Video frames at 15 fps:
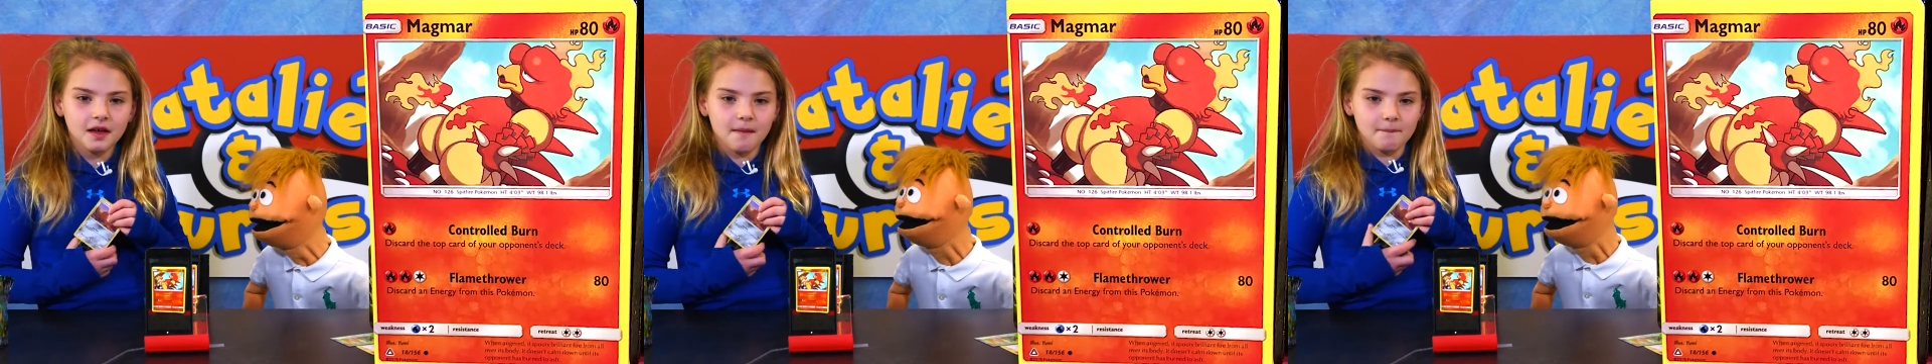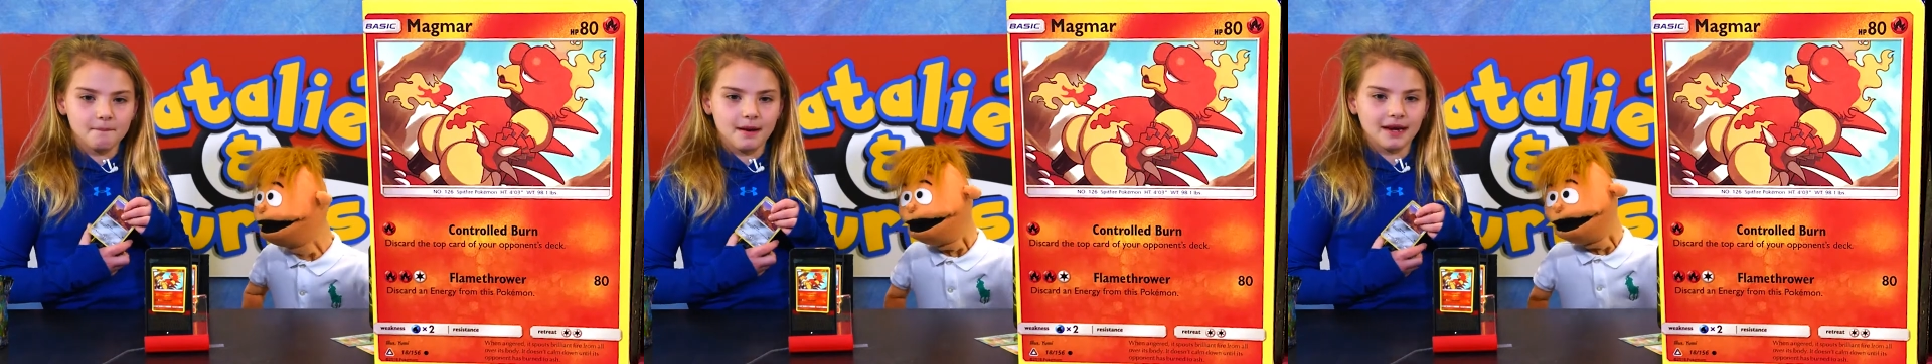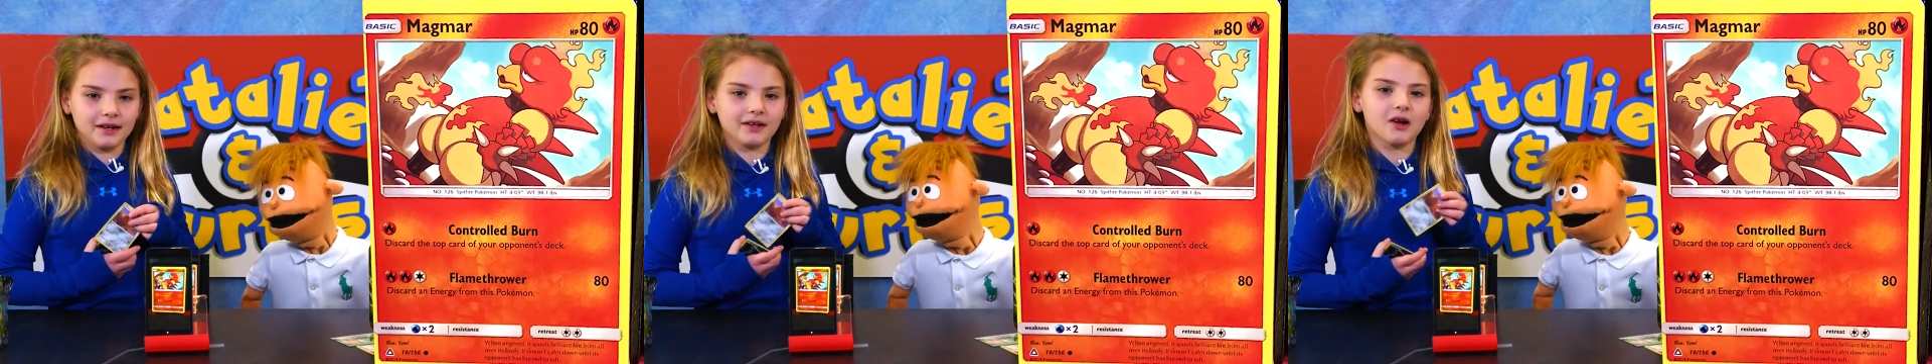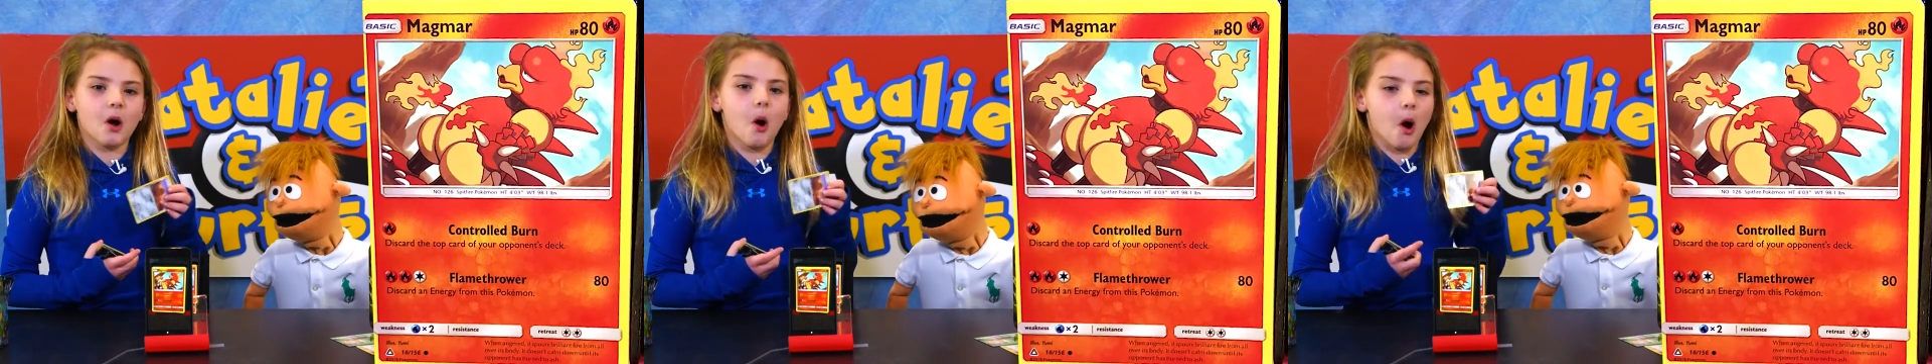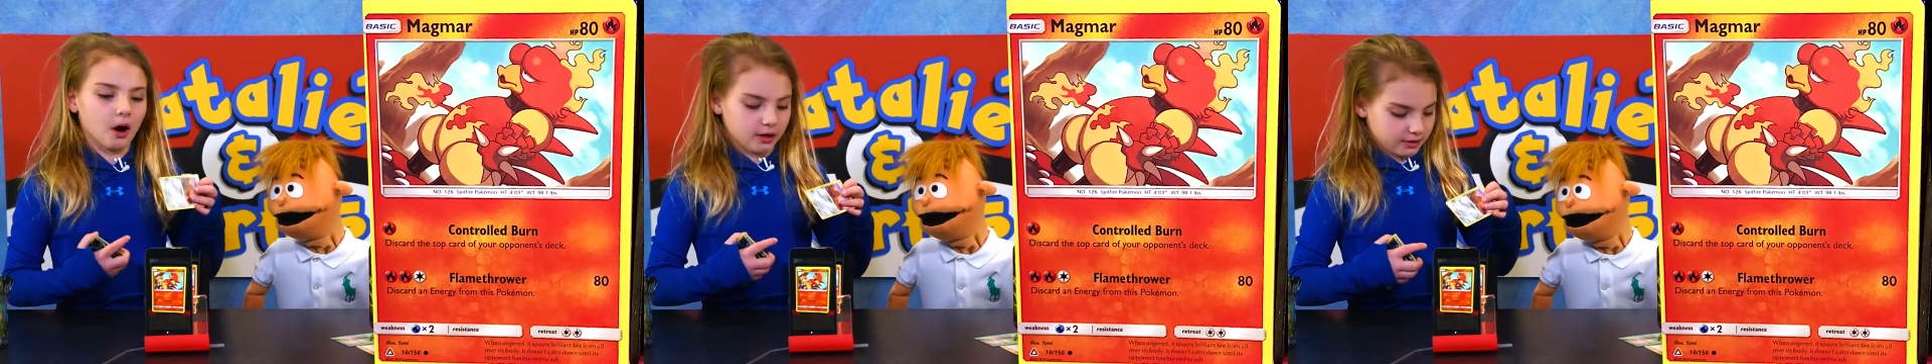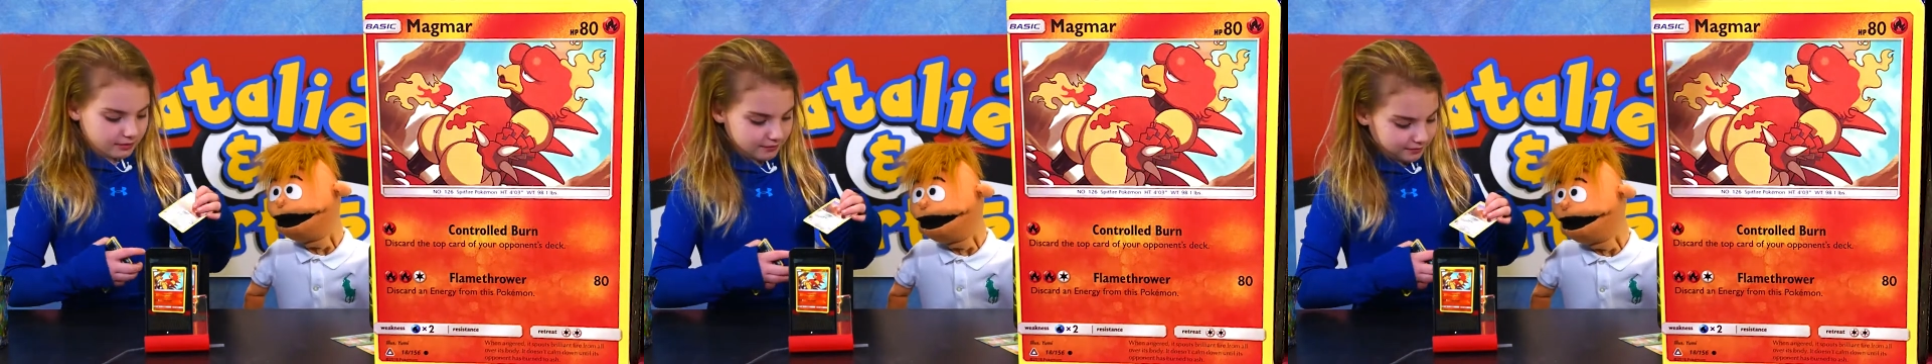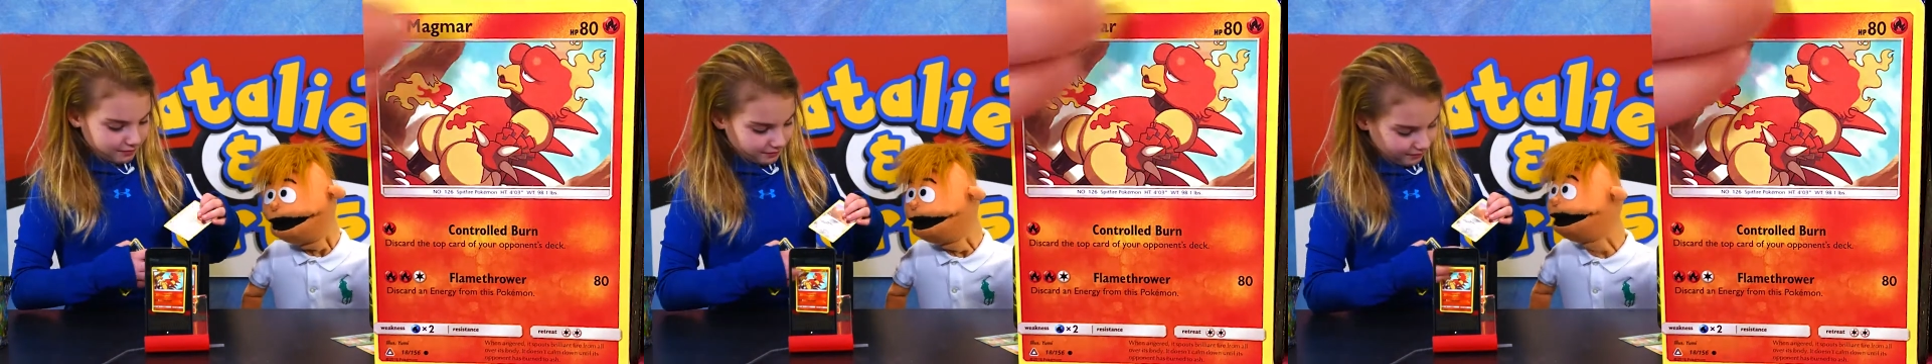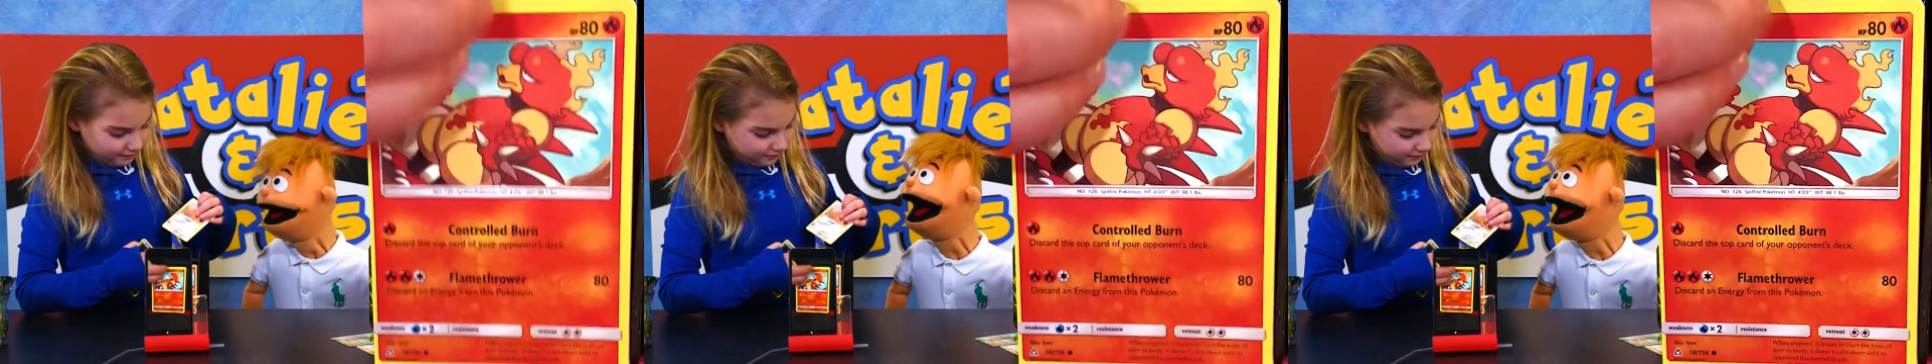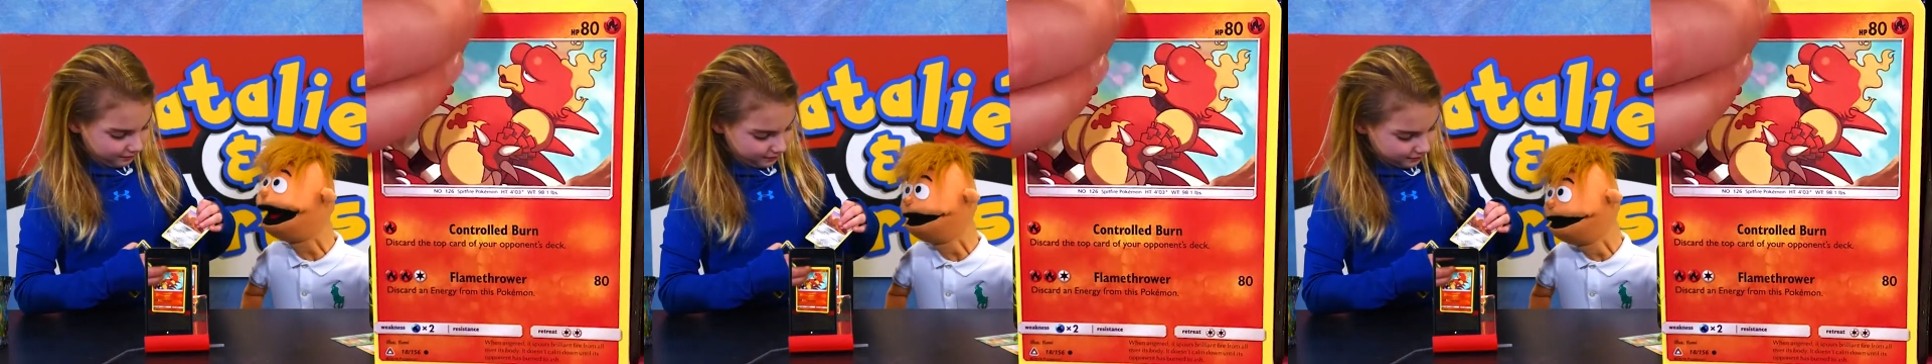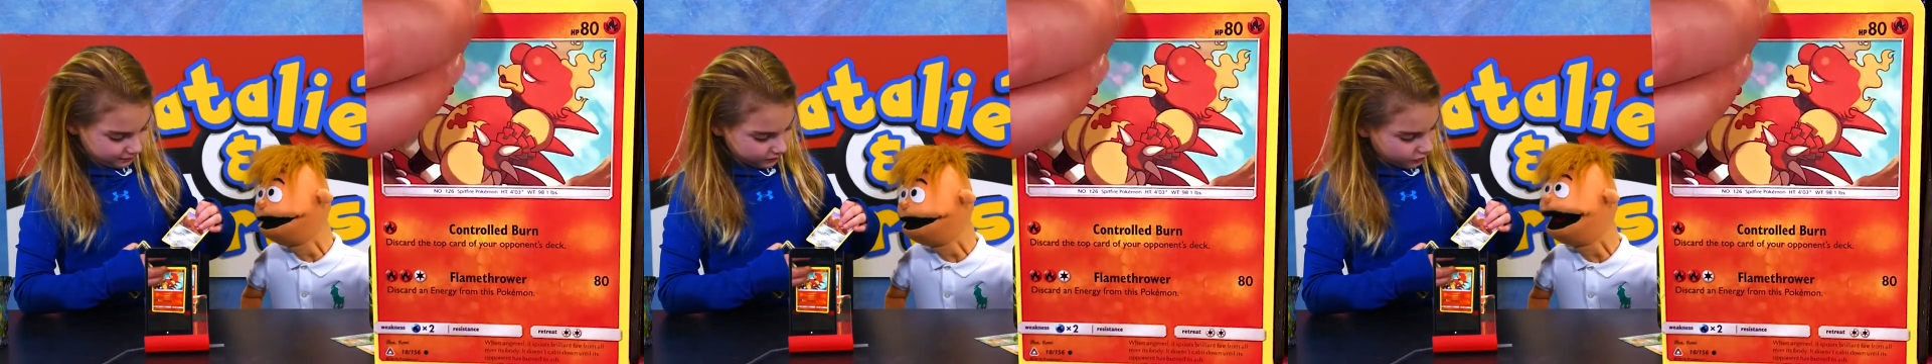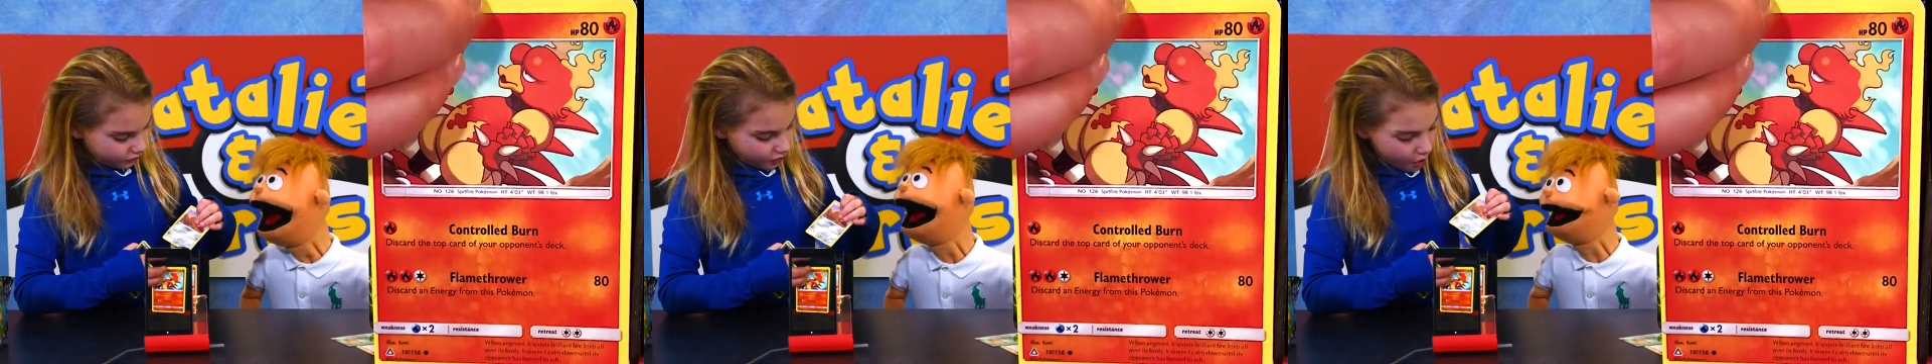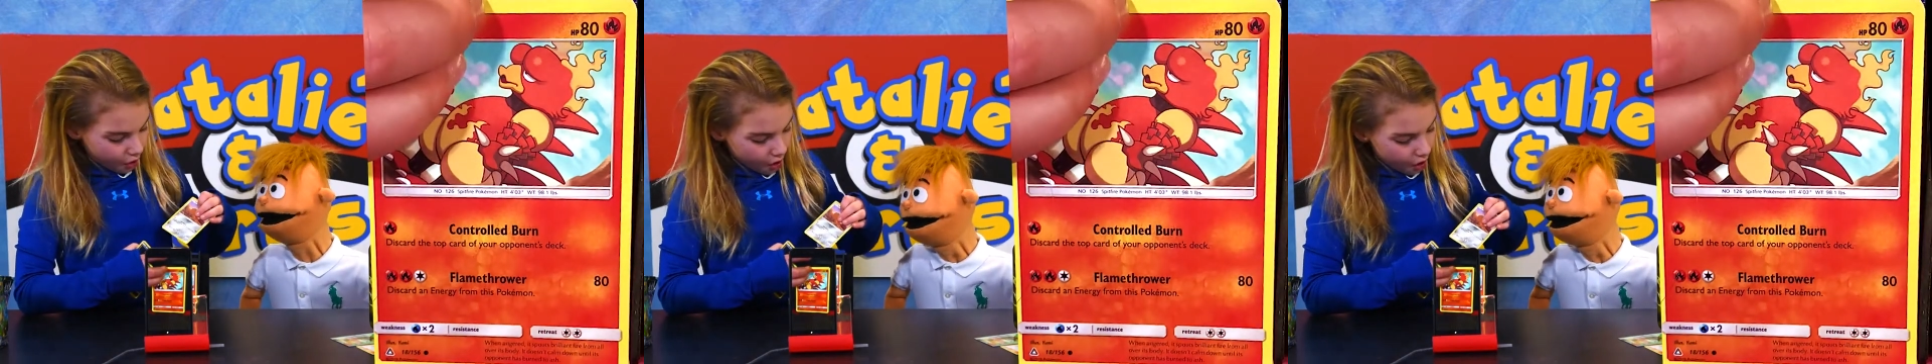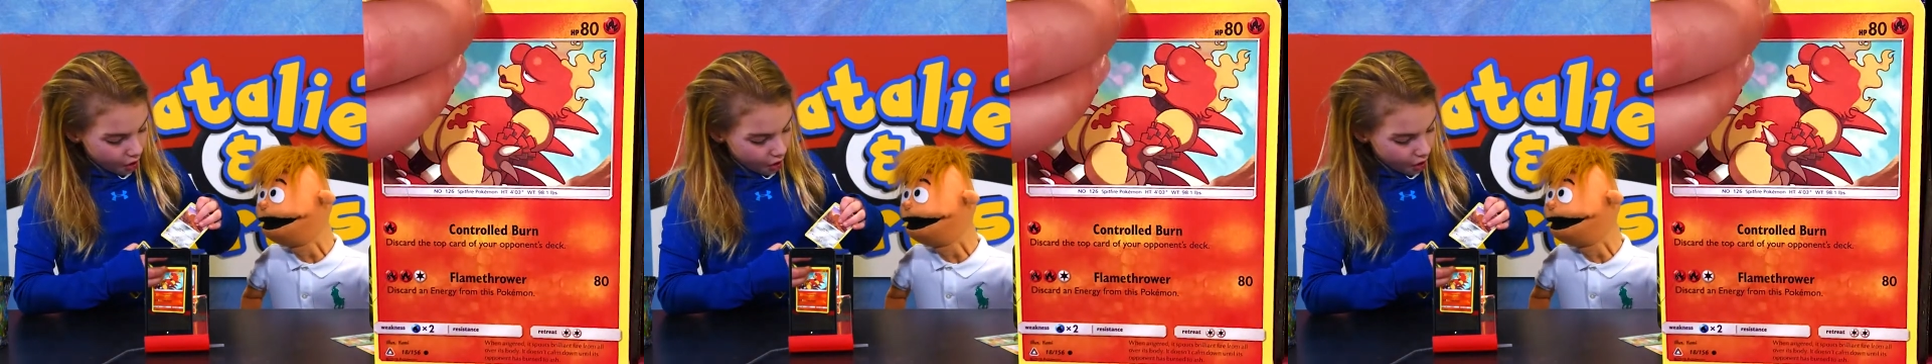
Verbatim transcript: Mangard. Magmar.